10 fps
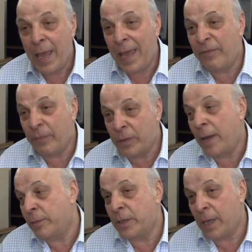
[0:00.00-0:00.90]
And from
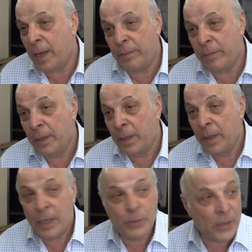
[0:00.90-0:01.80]
time to time,
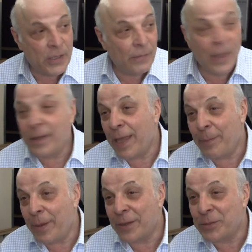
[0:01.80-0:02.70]
especially if Nate
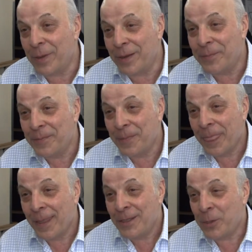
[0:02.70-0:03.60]
Lamb asked me
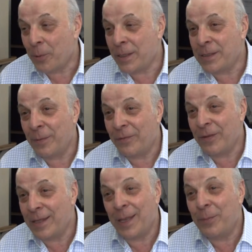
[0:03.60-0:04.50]
to write something for
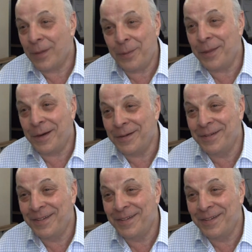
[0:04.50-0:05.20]
the temple, I'm there.